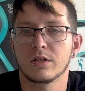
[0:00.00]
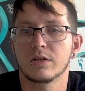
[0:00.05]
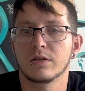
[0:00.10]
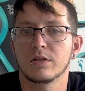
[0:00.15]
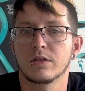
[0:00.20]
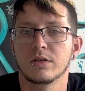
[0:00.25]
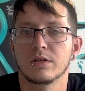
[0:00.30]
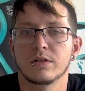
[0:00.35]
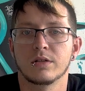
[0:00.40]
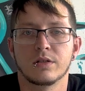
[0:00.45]
And
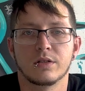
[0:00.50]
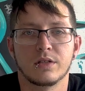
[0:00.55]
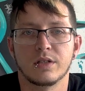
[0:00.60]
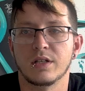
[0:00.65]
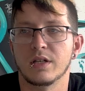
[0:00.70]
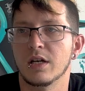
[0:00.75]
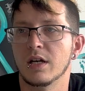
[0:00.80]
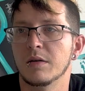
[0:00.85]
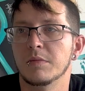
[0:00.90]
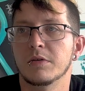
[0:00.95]
then like D
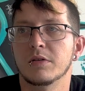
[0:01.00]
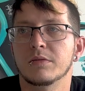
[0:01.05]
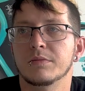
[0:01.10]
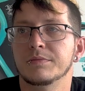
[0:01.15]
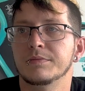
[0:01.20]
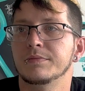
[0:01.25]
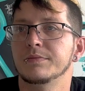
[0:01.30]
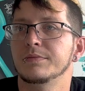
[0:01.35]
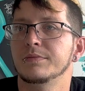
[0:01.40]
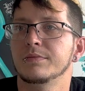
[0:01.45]
M talk to them,
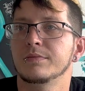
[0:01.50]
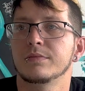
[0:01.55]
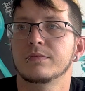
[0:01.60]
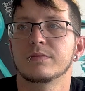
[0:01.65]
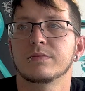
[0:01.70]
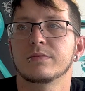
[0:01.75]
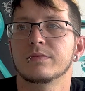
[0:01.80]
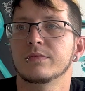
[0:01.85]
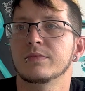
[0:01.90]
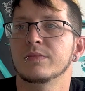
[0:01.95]
them and
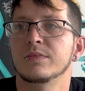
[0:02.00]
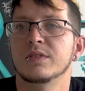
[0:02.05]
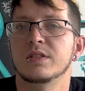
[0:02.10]
see.